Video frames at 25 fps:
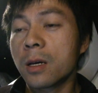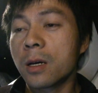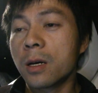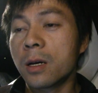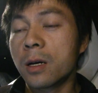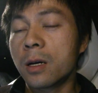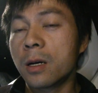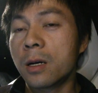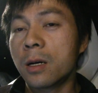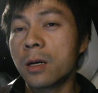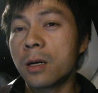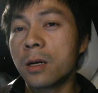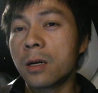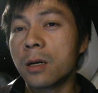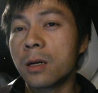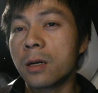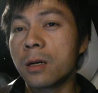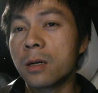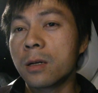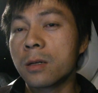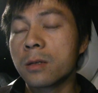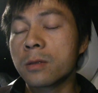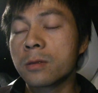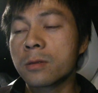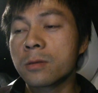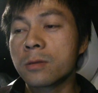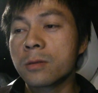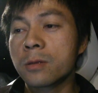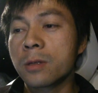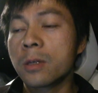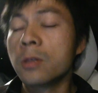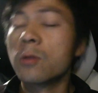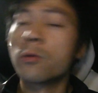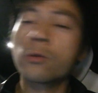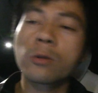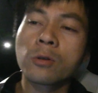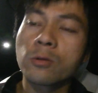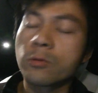
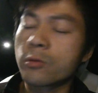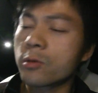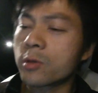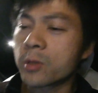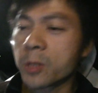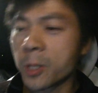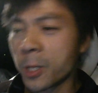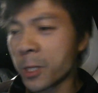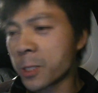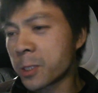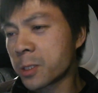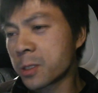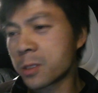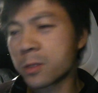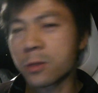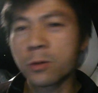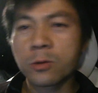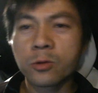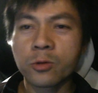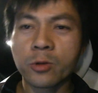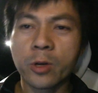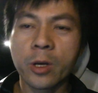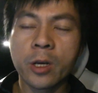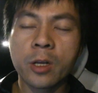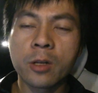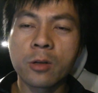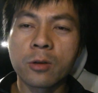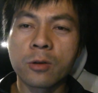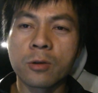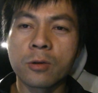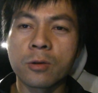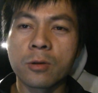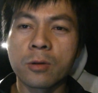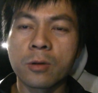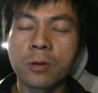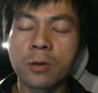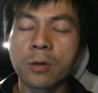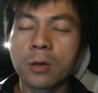in order to test the
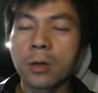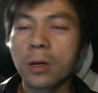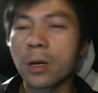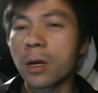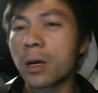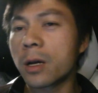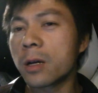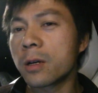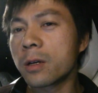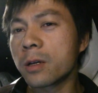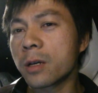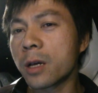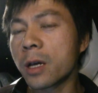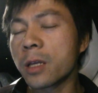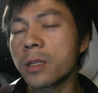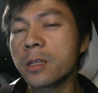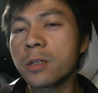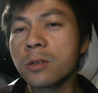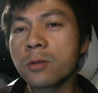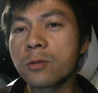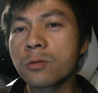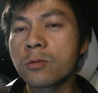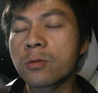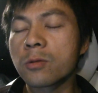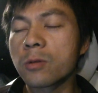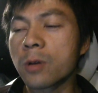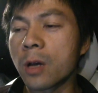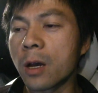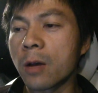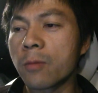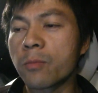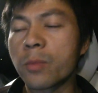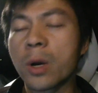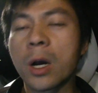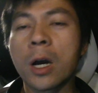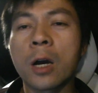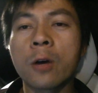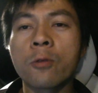trailer, I needed to
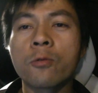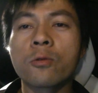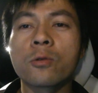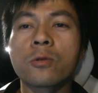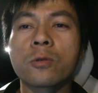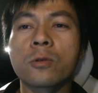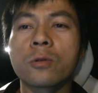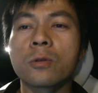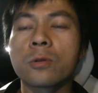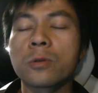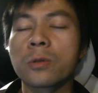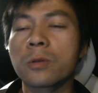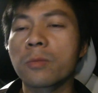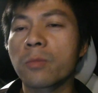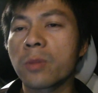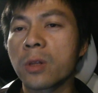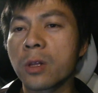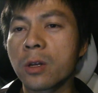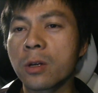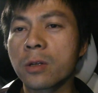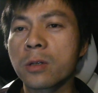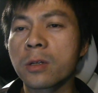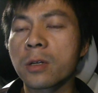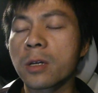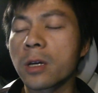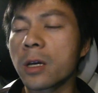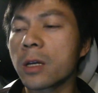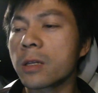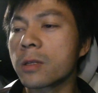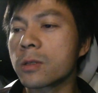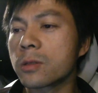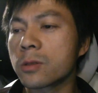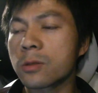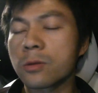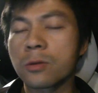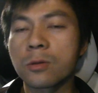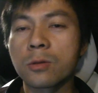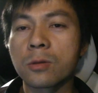have power on the plug again.
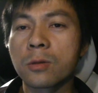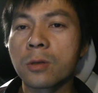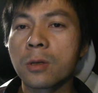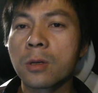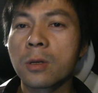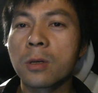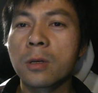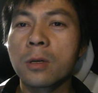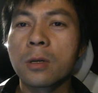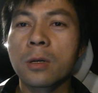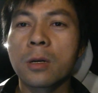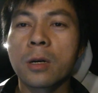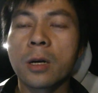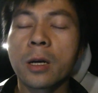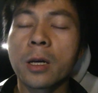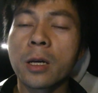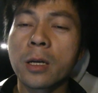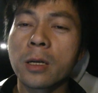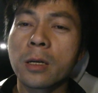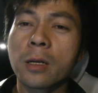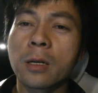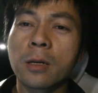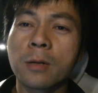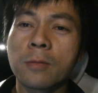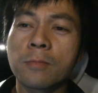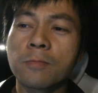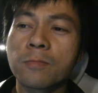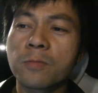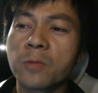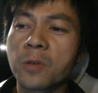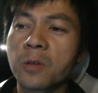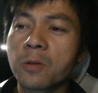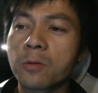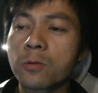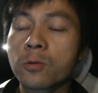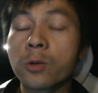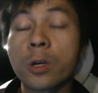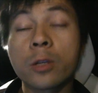So I
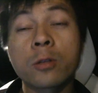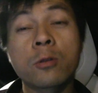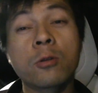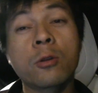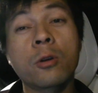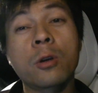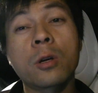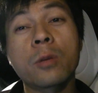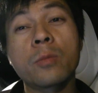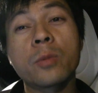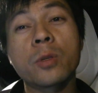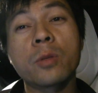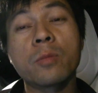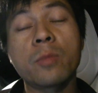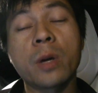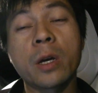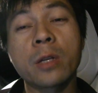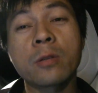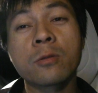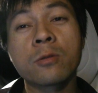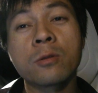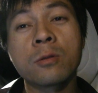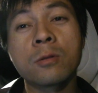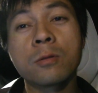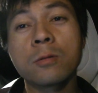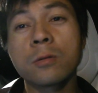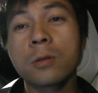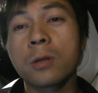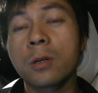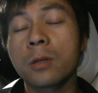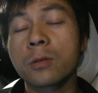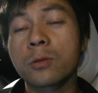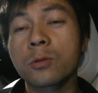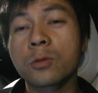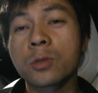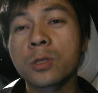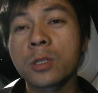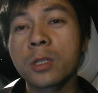tried to look up on the manual
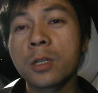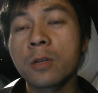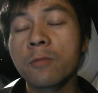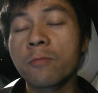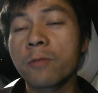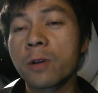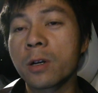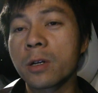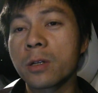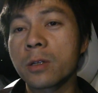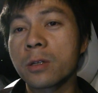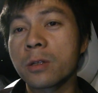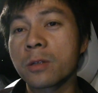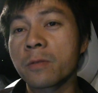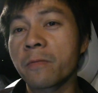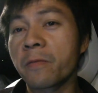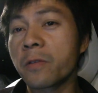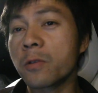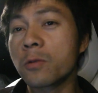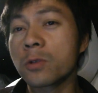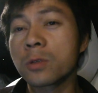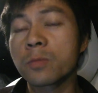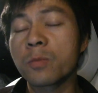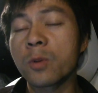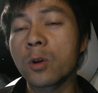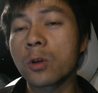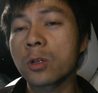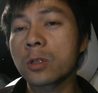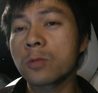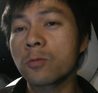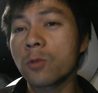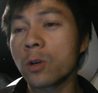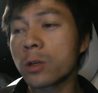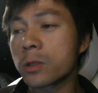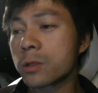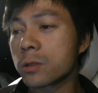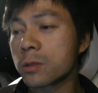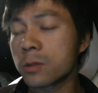to see where the fuse box
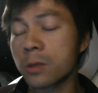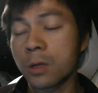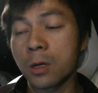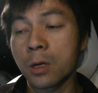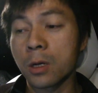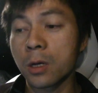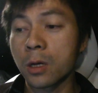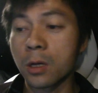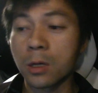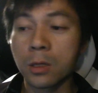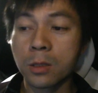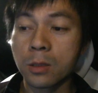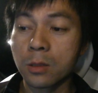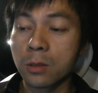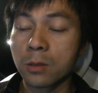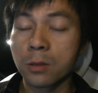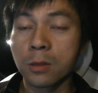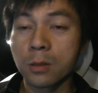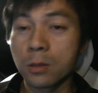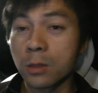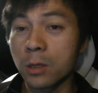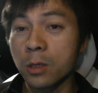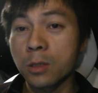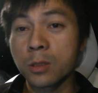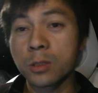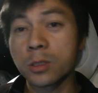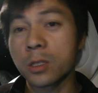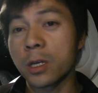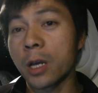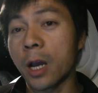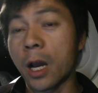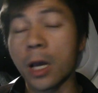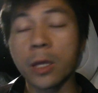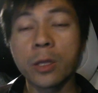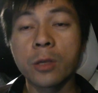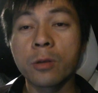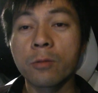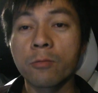was, and it didn't say
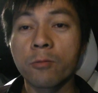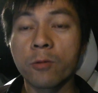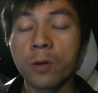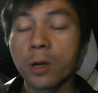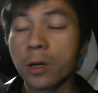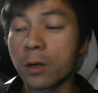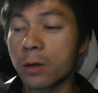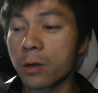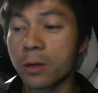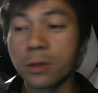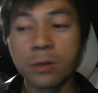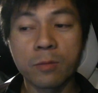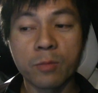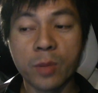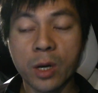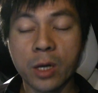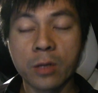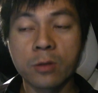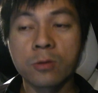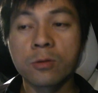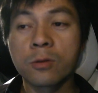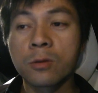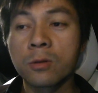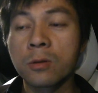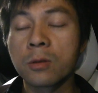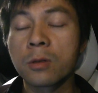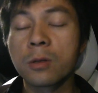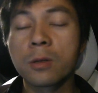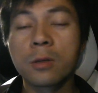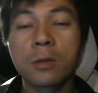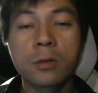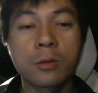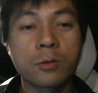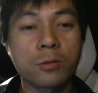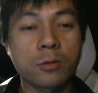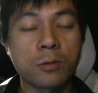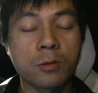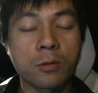anywhere in the manual.
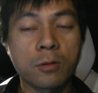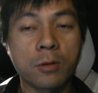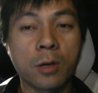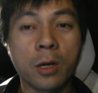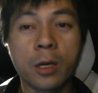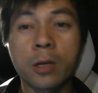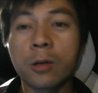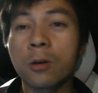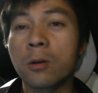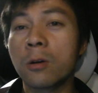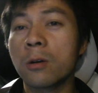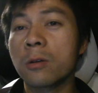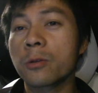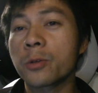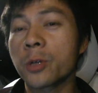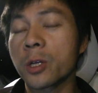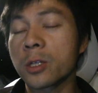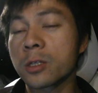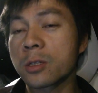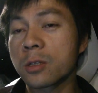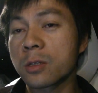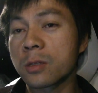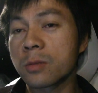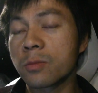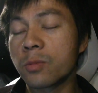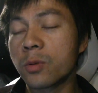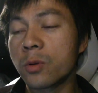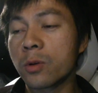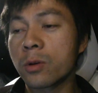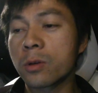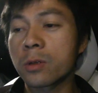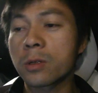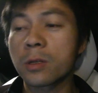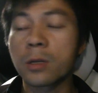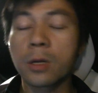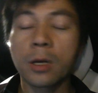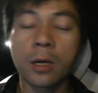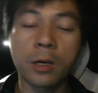So I called Tesla
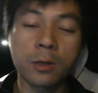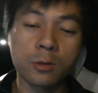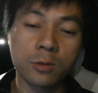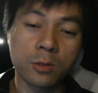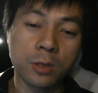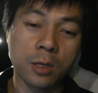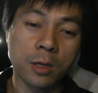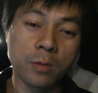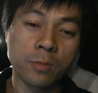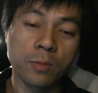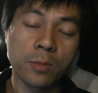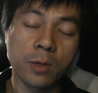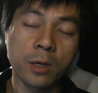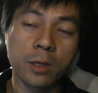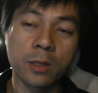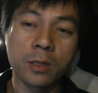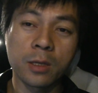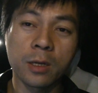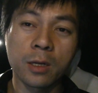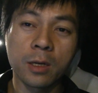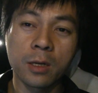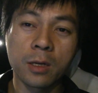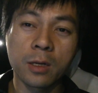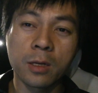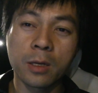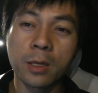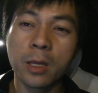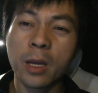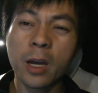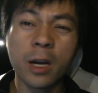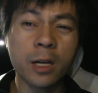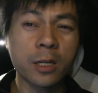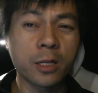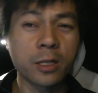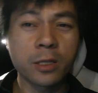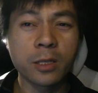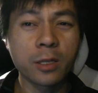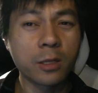support, asked them, and they
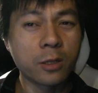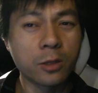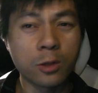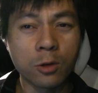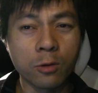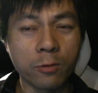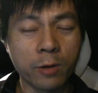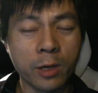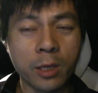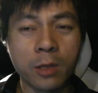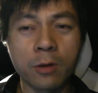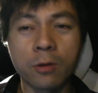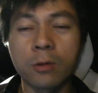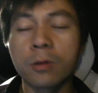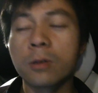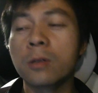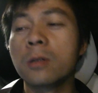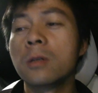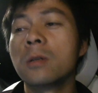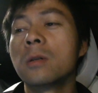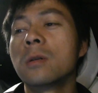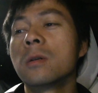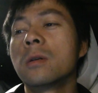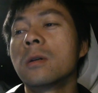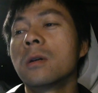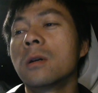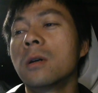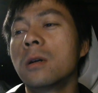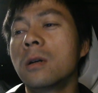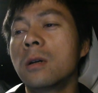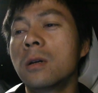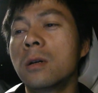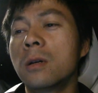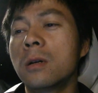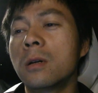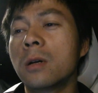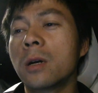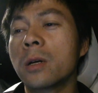actually didn't know either.
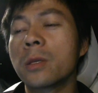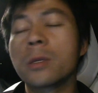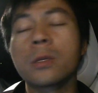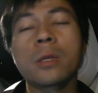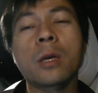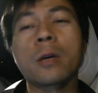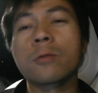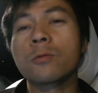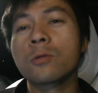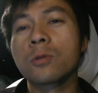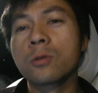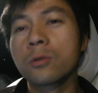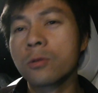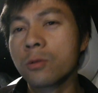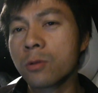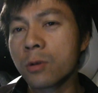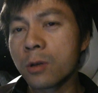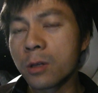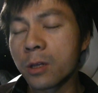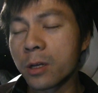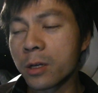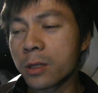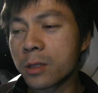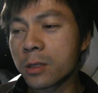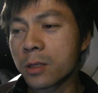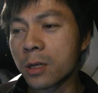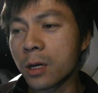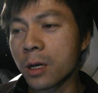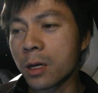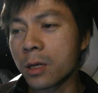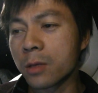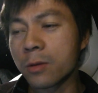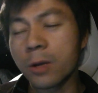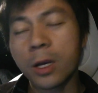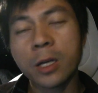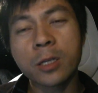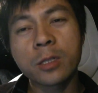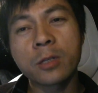And then I had to Google it,
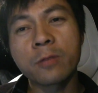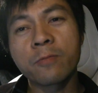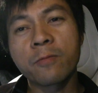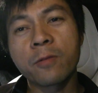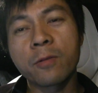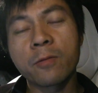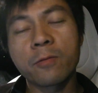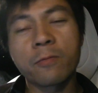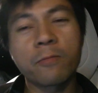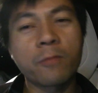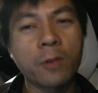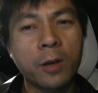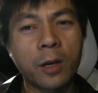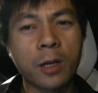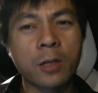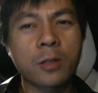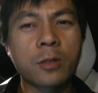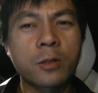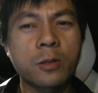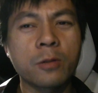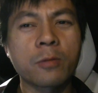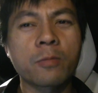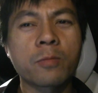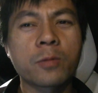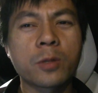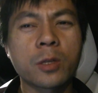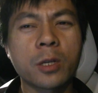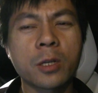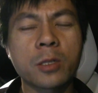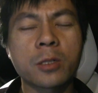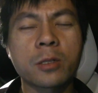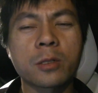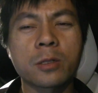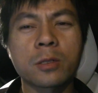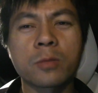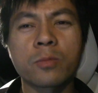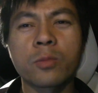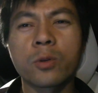and actually the
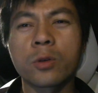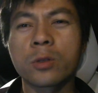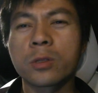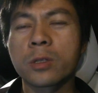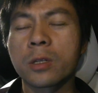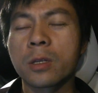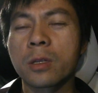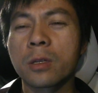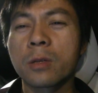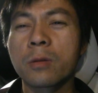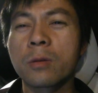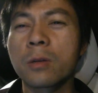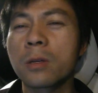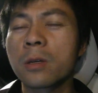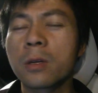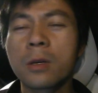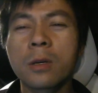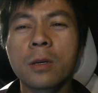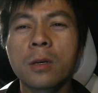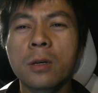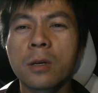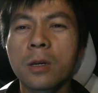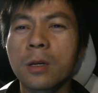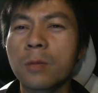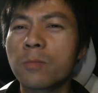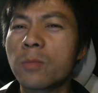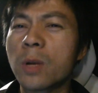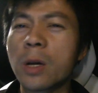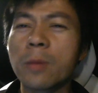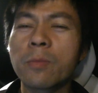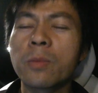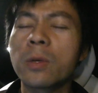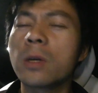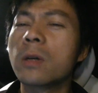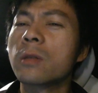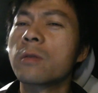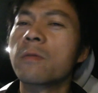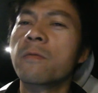Tesla support said it might
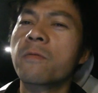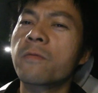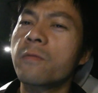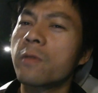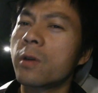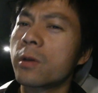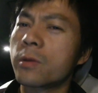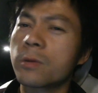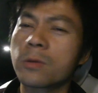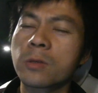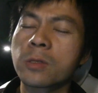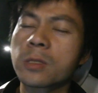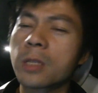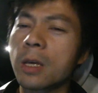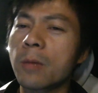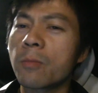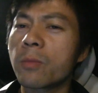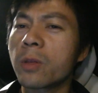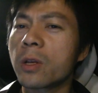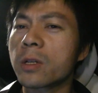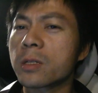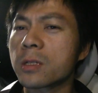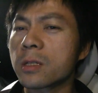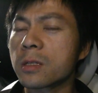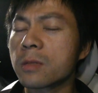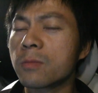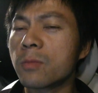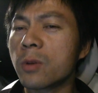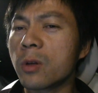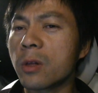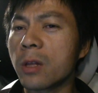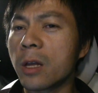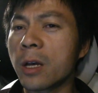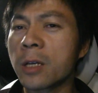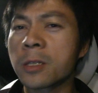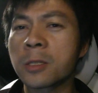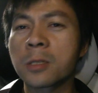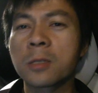be on the front, the same place as the
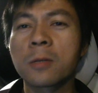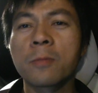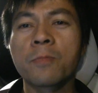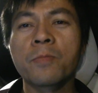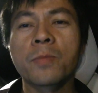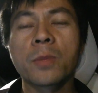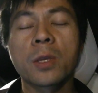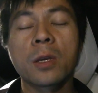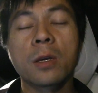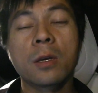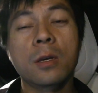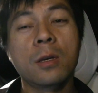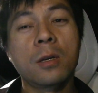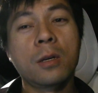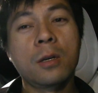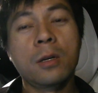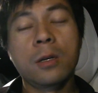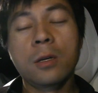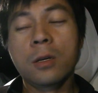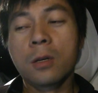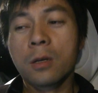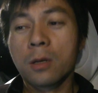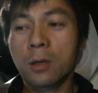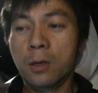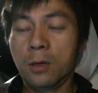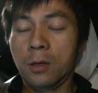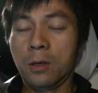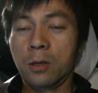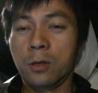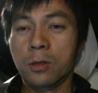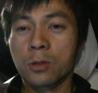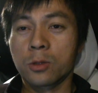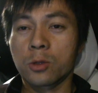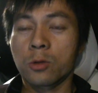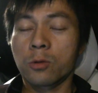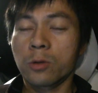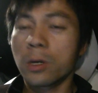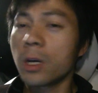Model S.
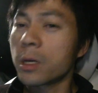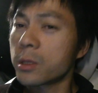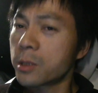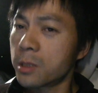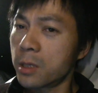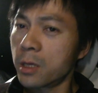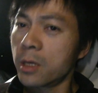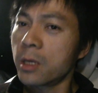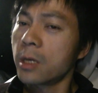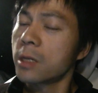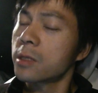So yes, it